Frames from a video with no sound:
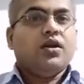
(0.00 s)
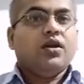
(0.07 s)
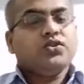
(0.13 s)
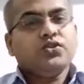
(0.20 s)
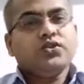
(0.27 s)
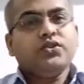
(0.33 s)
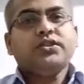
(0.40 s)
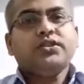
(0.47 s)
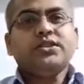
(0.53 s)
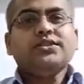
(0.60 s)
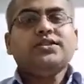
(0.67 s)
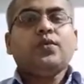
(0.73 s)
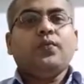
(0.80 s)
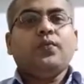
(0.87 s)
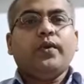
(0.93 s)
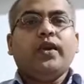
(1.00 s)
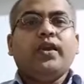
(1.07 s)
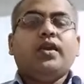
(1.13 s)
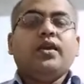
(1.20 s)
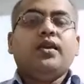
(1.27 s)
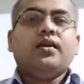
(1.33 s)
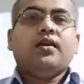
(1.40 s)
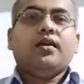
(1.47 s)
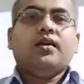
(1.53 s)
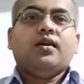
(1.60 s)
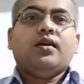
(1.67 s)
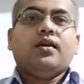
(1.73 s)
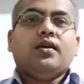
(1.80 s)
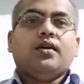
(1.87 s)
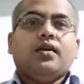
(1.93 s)
So this is the way,
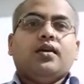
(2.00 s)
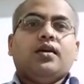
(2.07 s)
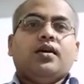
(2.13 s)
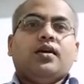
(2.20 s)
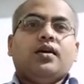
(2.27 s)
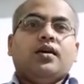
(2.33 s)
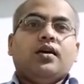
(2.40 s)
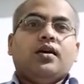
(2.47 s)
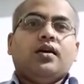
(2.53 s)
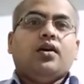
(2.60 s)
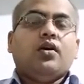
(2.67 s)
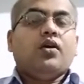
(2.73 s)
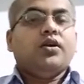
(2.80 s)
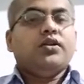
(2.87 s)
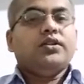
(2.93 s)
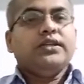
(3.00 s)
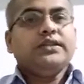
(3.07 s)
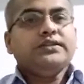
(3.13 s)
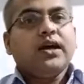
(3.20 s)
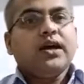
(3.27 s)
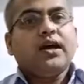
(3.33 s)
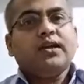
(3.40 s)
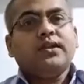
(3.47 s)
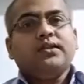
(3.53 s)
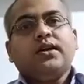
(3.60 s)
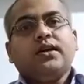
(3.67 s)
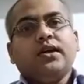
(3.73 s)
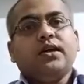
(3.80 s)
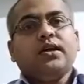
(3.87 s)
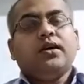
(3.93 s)
or these are
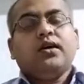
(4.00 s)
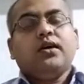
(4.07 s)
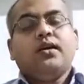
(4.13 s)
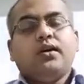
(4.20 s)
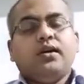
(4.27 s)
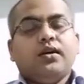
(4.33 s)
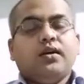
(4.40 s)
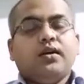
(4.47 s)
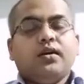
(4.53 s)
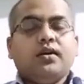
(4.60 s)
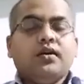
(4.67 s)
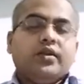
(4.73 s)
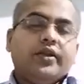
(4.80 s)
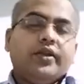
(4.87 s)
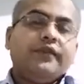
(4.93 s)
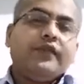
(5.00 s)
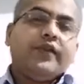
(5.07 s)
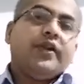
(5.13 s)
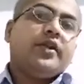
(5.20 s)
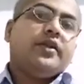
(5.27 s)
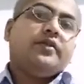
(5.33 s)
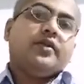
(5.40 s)
the different